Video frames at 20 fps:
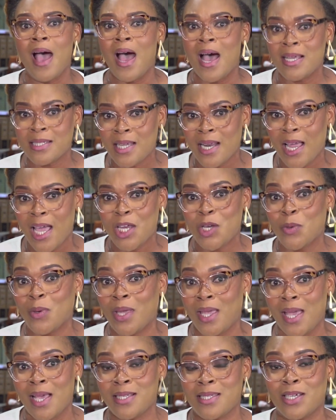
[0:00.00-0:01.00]
As an
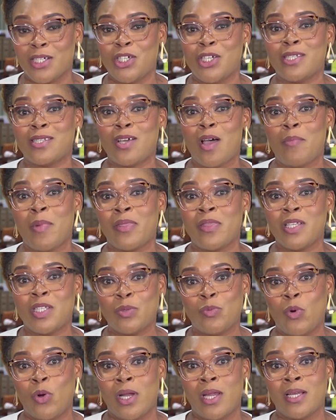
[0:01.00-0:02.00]
educator, she's coming
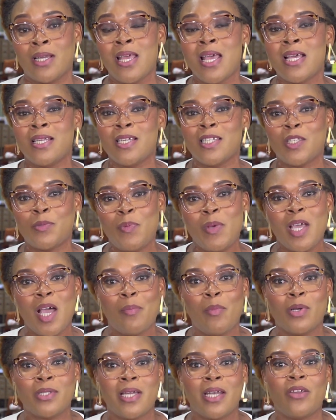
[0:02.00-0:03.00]
this morning to speak
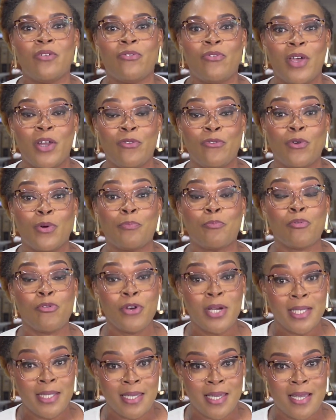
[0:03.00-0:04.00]
about an event for
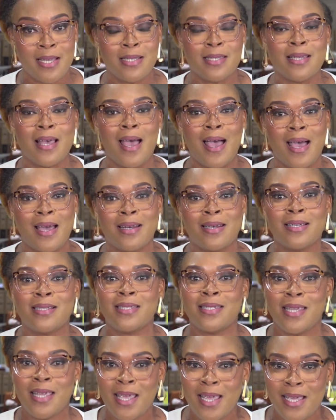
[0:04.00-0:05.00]
preteens
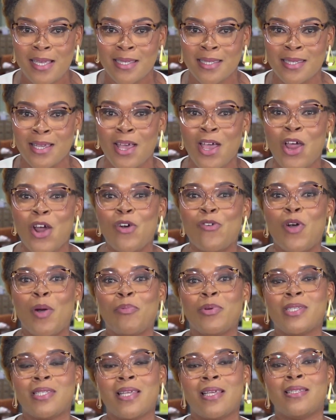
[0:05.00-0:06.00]
and teens,
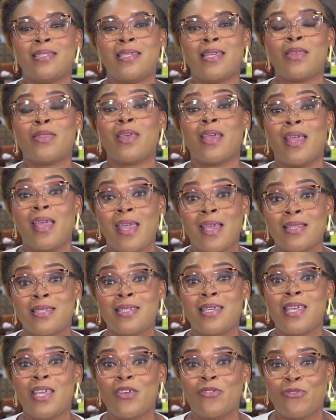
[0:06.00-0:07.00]
representing the
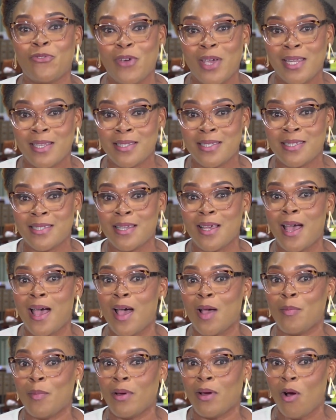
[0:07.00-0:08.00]
AT Events
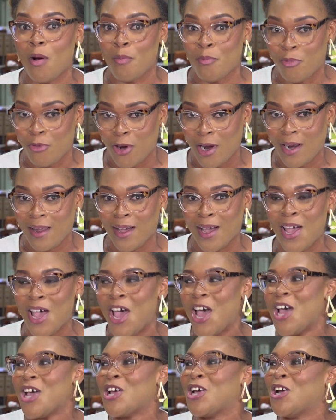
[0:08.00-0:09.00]
umbrella.
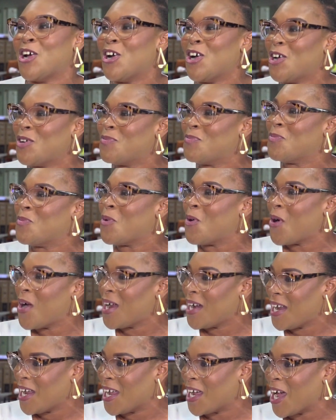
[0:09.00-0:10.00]
Good
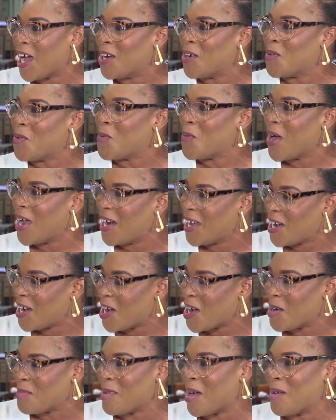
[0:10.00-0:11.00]
morning and
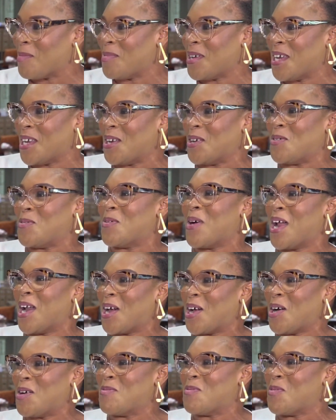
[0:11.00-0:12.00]
welcome, Abeni.
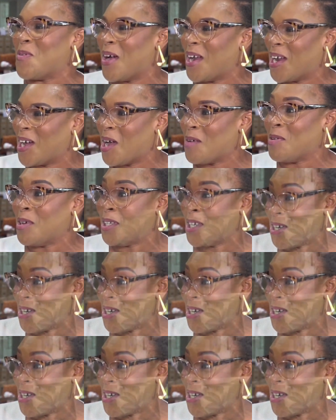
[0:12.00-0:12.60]
Welcome, welcome.